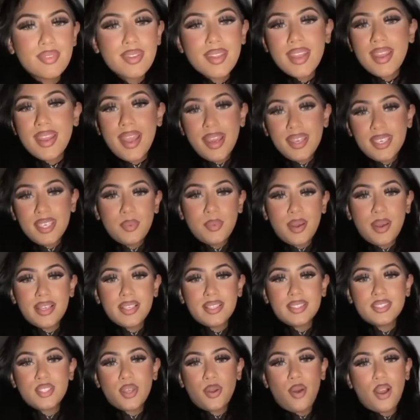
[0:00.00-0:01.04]
Anyway,
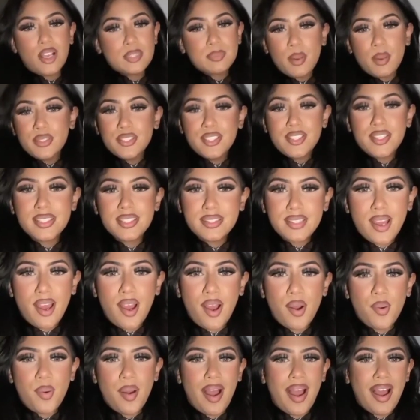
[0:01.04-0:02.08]
so I spoke to this
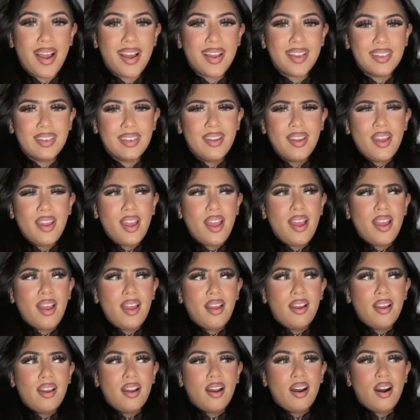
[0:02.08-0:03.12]
girl, and
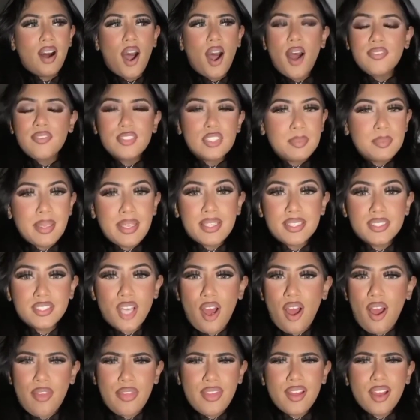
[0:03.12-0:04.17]
after speaking to her, I
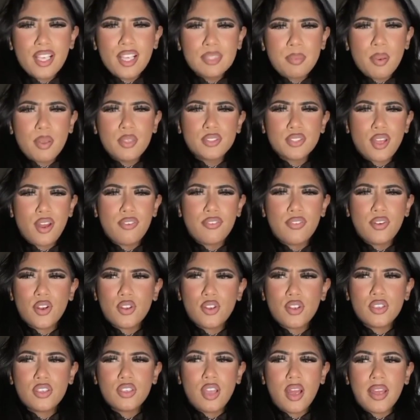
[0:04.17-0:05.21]
think I spoke to her for a
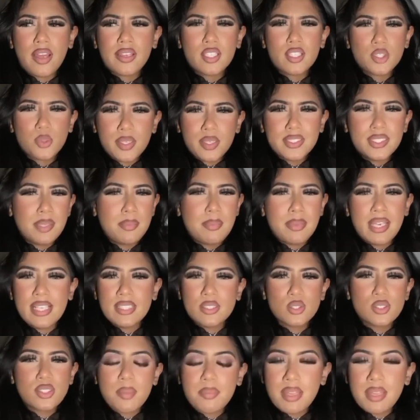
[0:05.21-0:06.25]
good like 20 minutes or
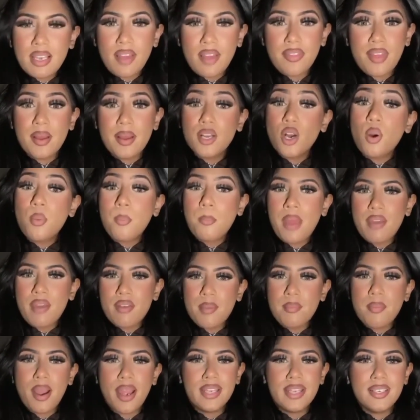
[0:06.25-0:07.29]
something like that. Oh, bear in
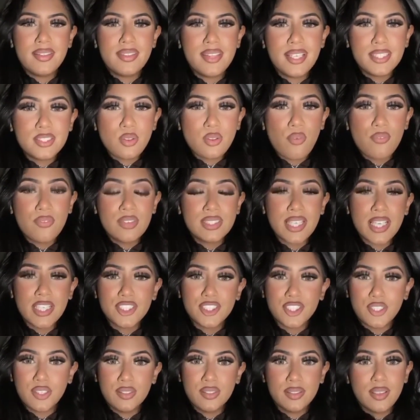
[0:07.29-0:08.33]
mind, this
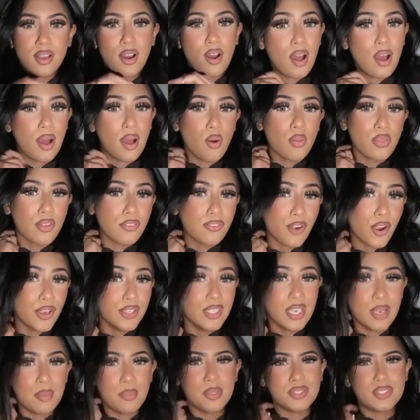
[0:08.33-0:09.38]
conversation on the phone,
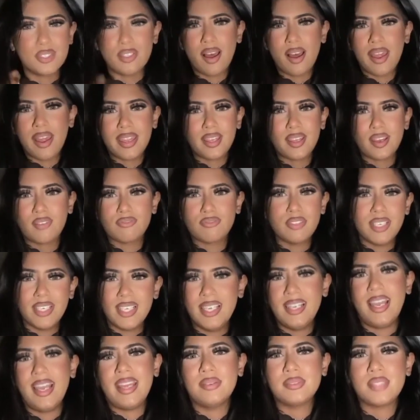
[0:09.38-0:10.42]
it was like really
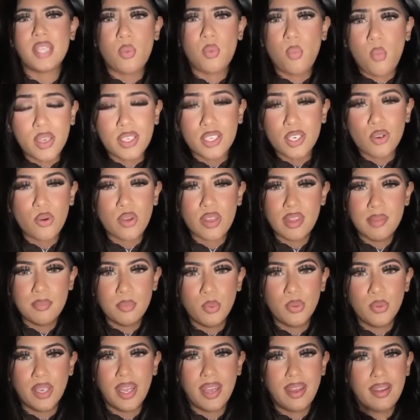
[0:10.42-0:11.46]
late. It was like 1 o'clock in the
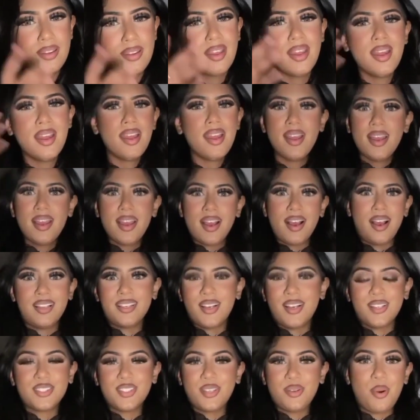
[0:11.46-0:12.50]
morning. And I
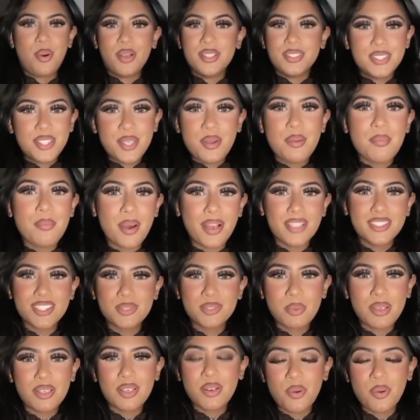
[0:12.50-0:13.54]
don't know what I was doing, but I just
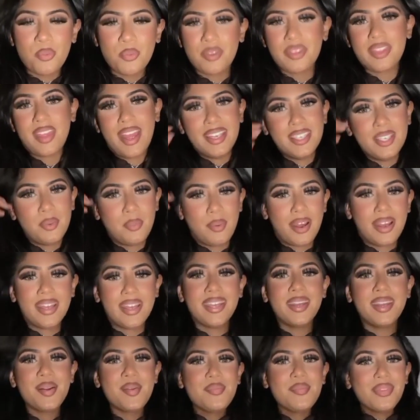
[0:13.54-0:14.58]
went along with it
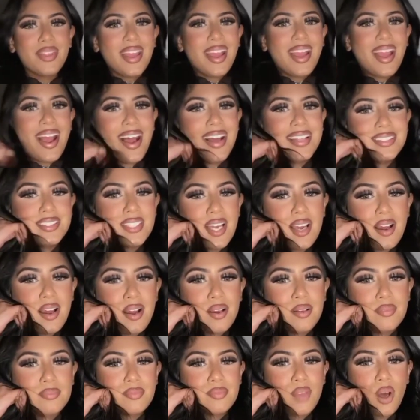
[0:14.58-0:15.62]
anyway. And
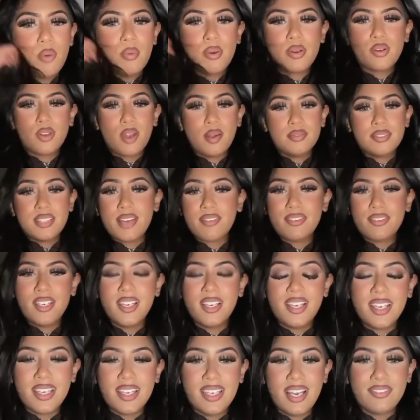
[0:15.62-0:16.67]
oh my God, I'm definitely
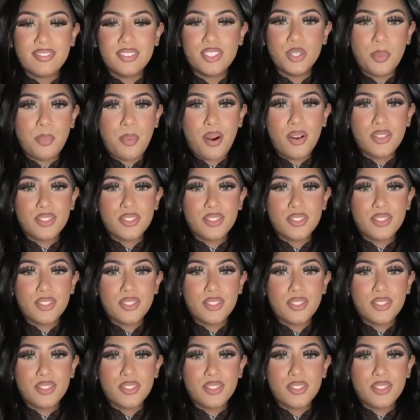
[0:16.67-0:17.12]
going to have to do a part